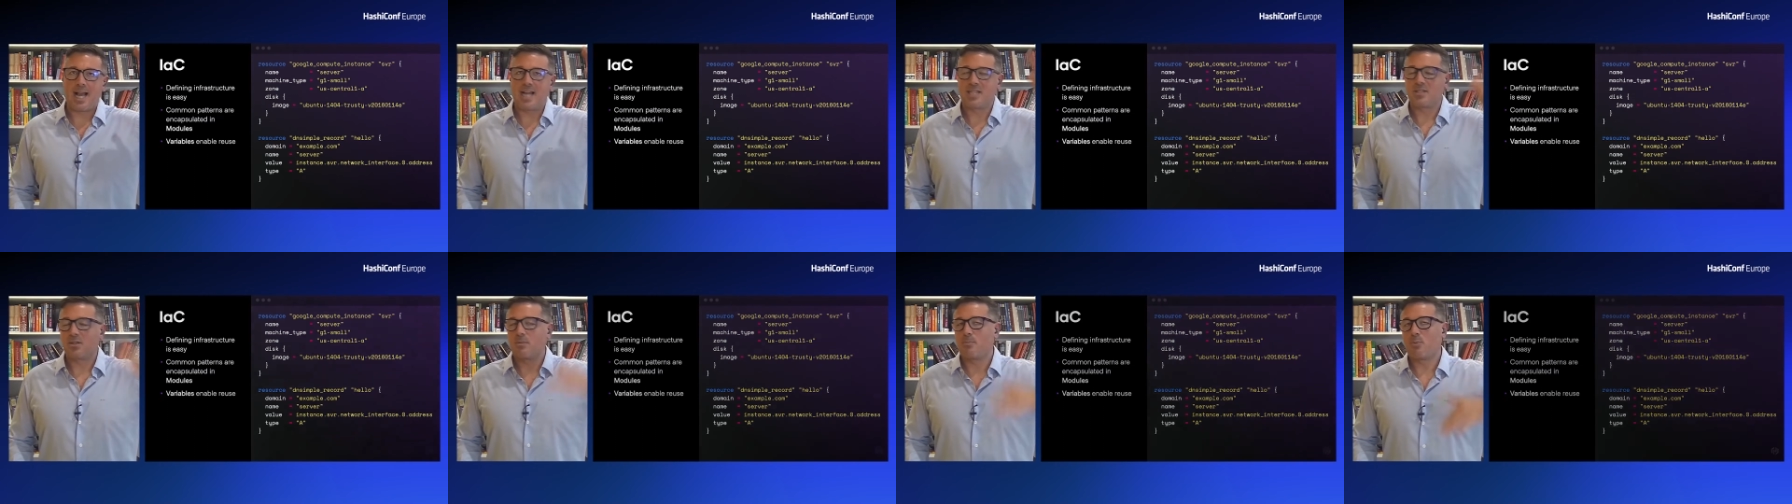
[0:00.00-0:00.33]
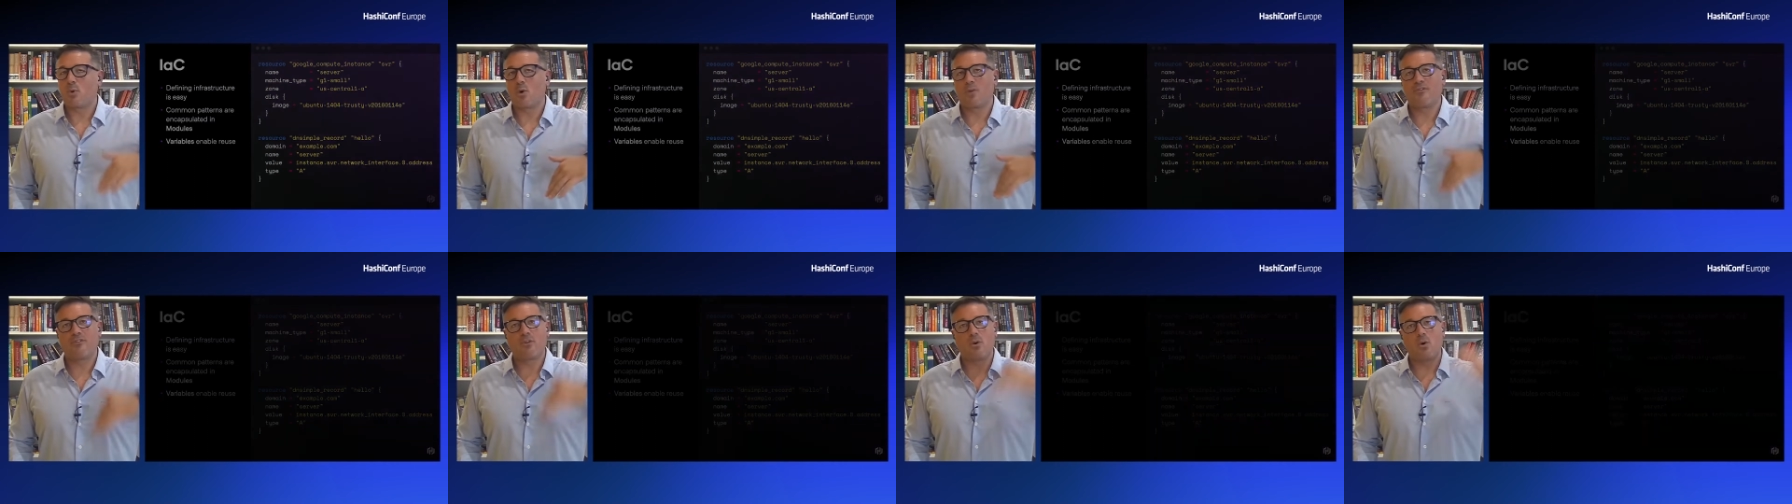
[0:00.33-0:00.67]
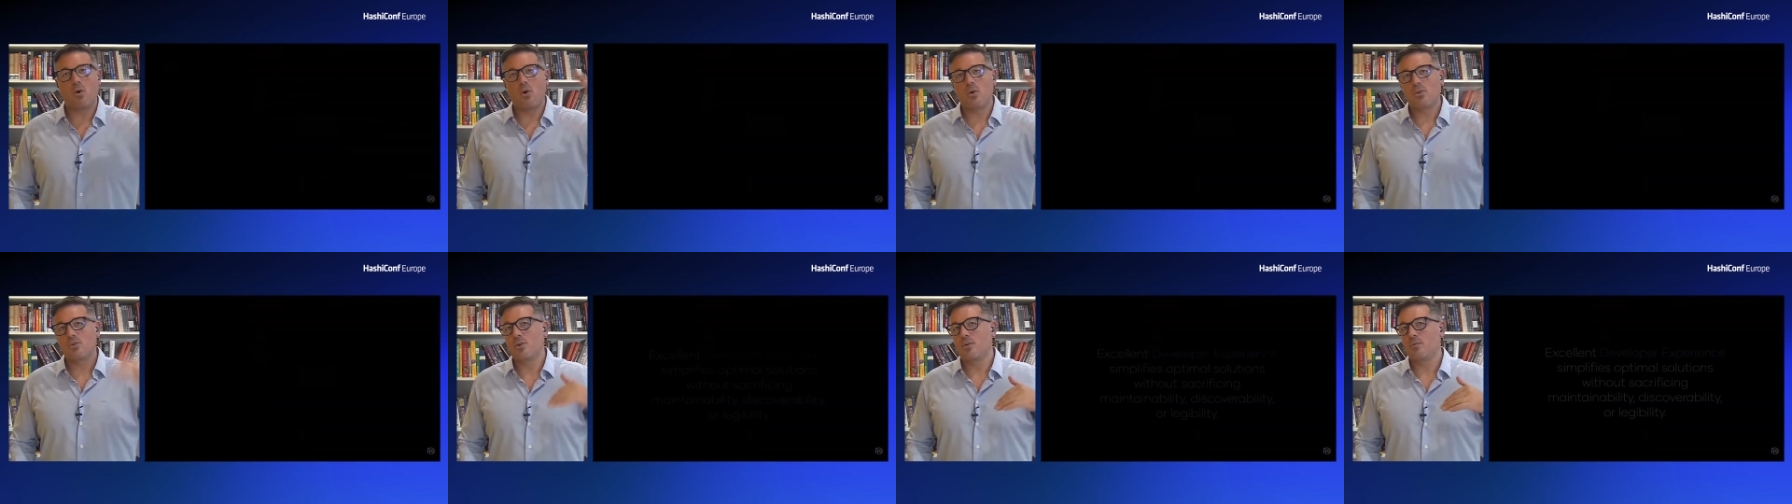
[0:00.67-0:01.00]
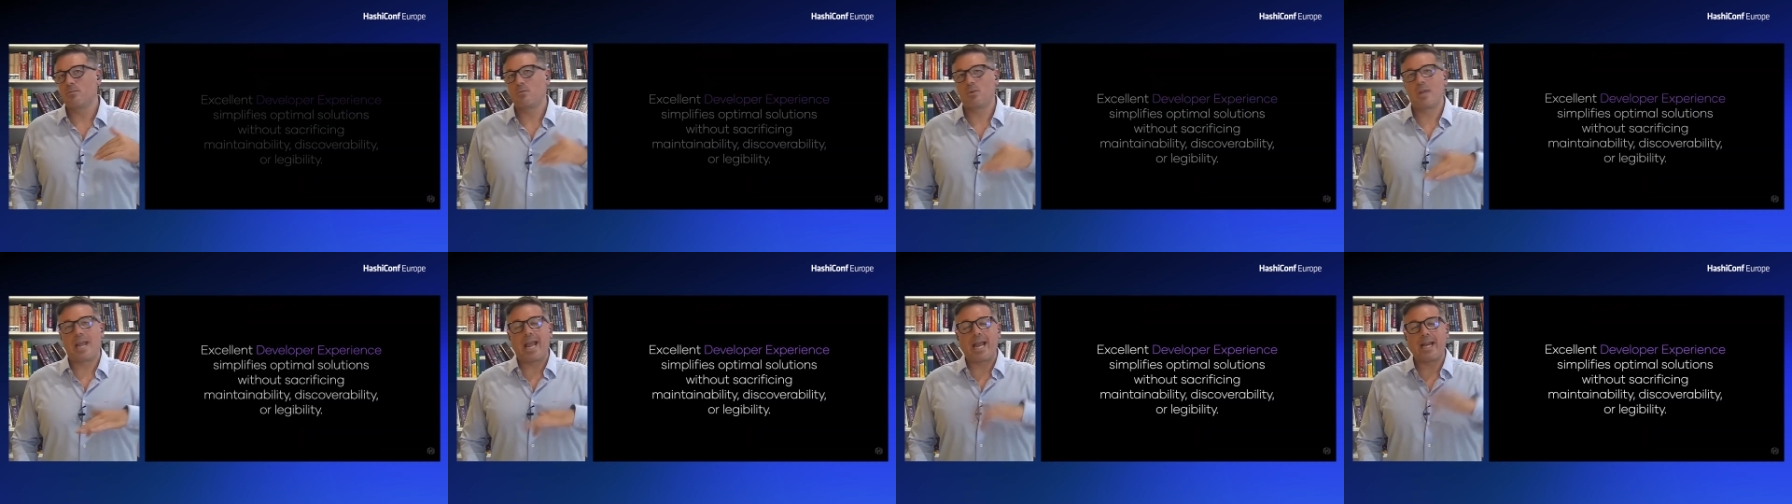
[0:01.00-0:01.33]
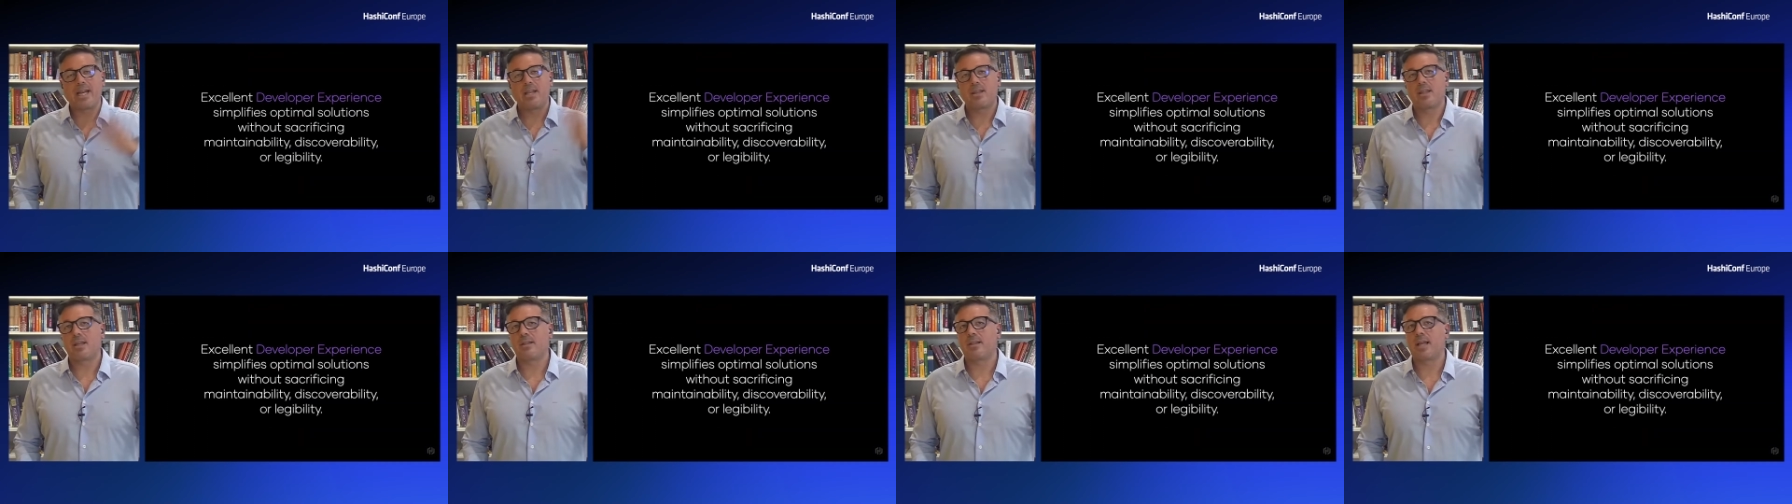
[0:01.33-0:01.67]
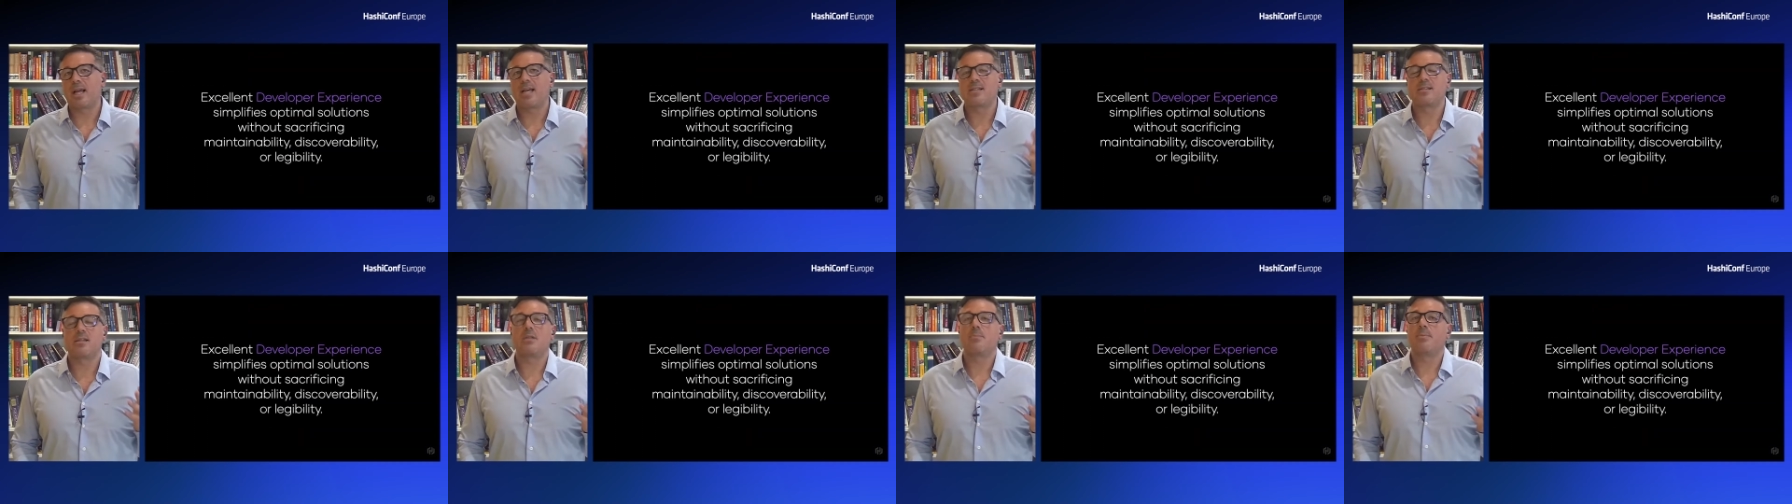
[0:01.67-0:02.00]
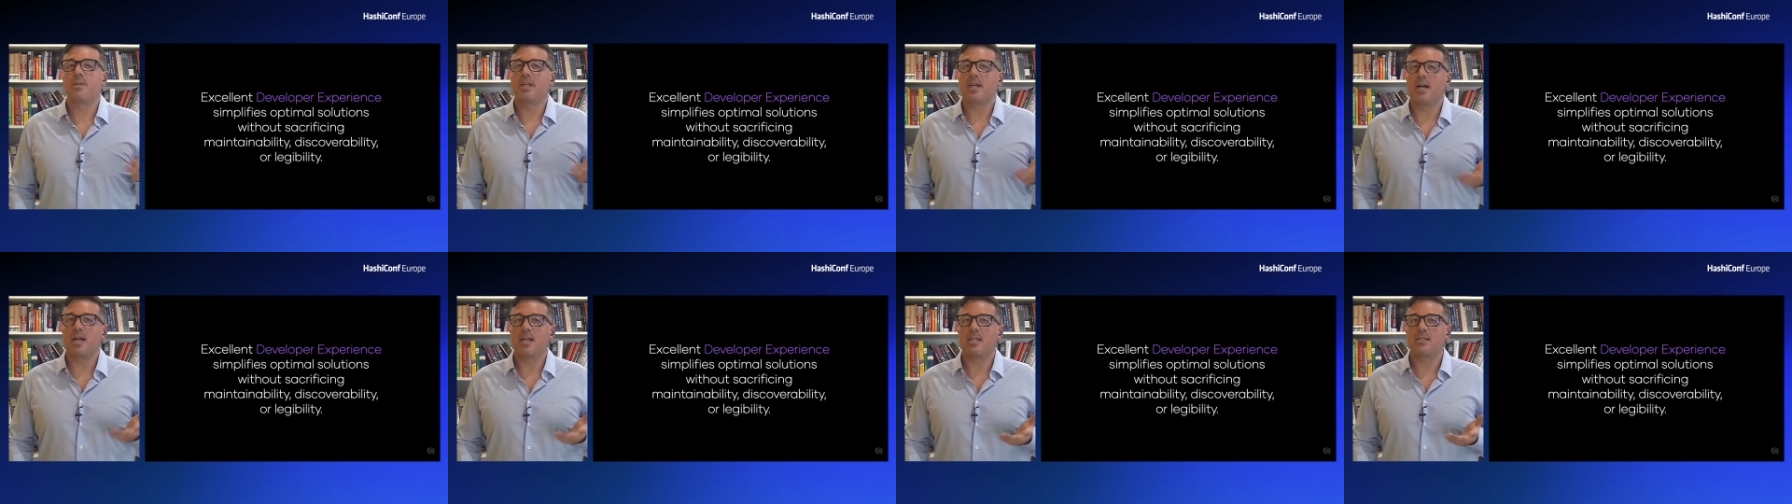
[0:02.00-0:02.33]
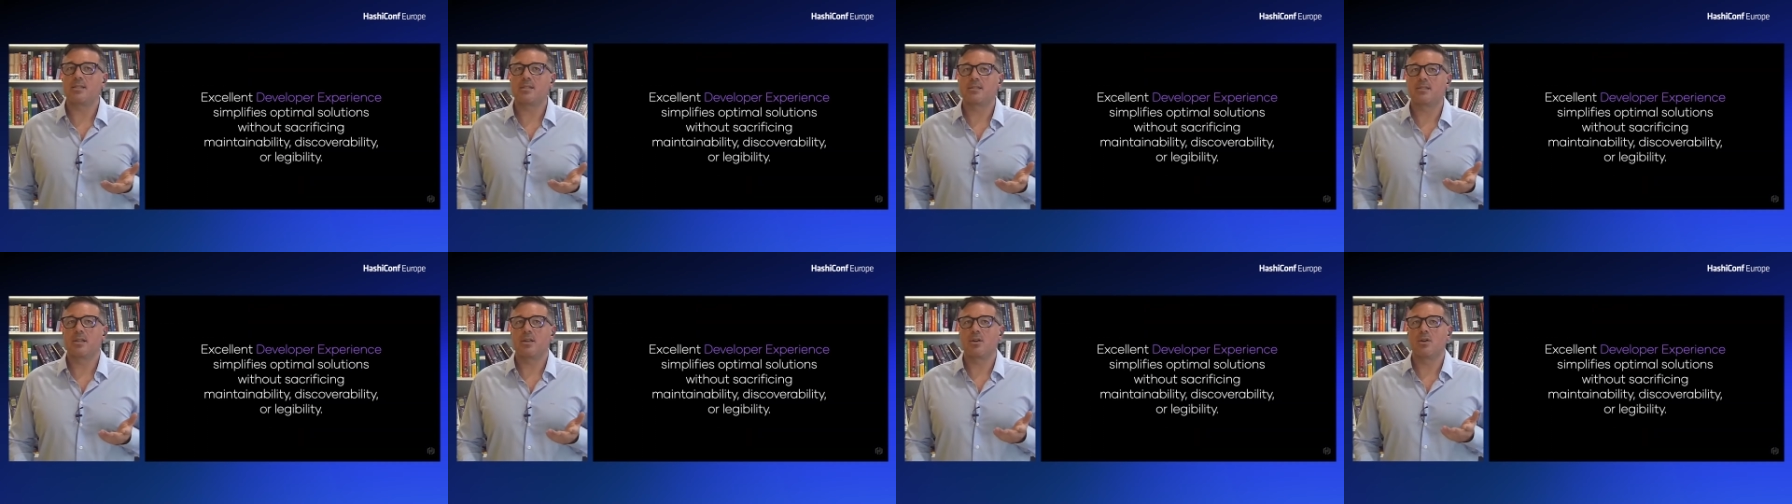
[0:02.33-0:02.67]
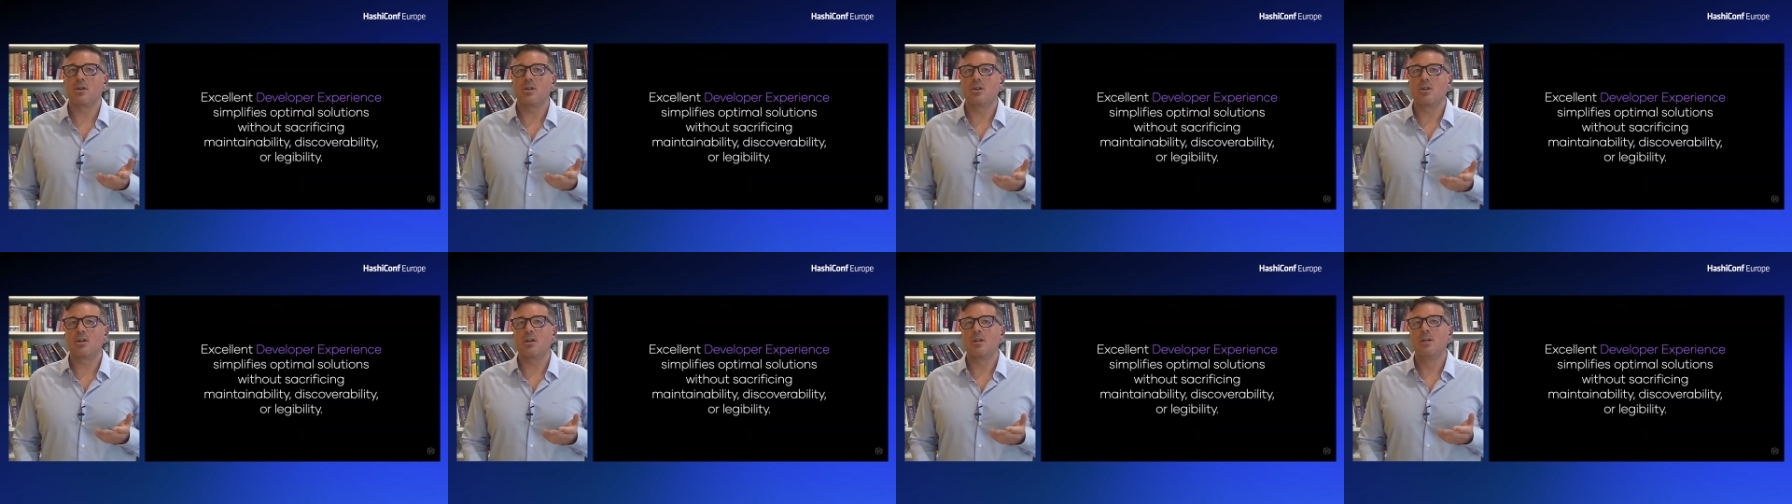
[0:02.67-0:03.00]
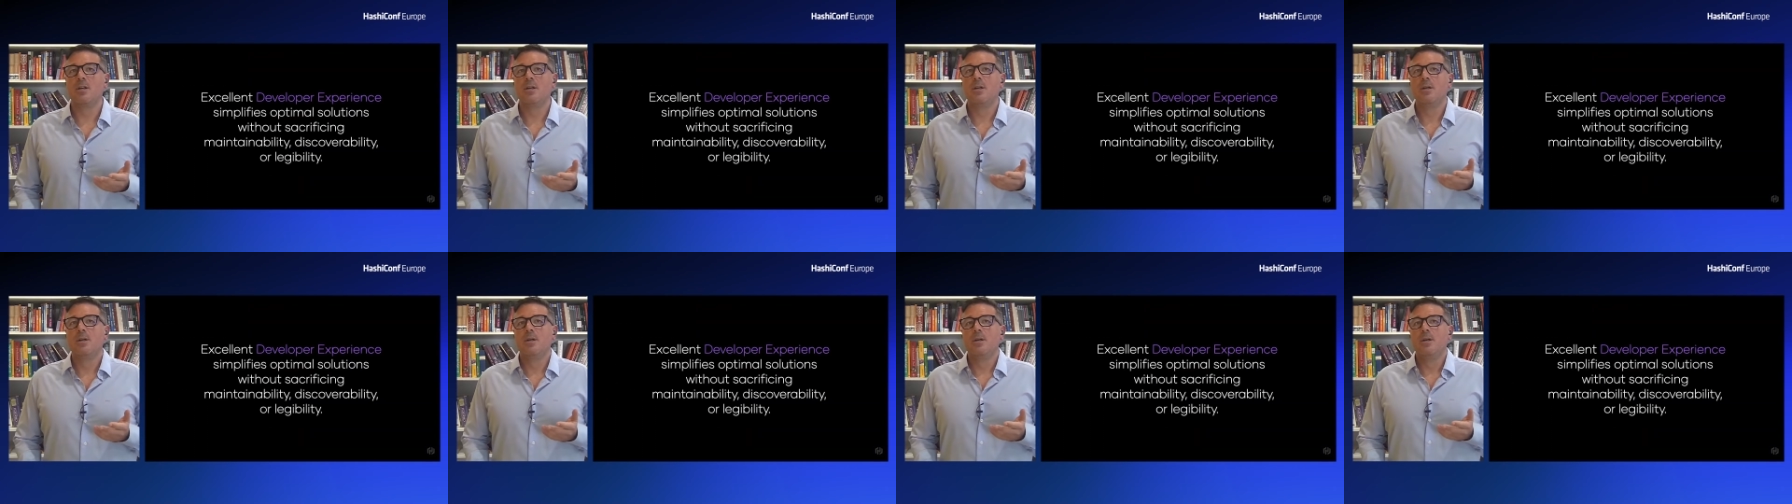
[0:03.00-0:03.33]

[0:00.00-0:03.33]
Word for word: has support for all sort anything that has an API, as I said earlier.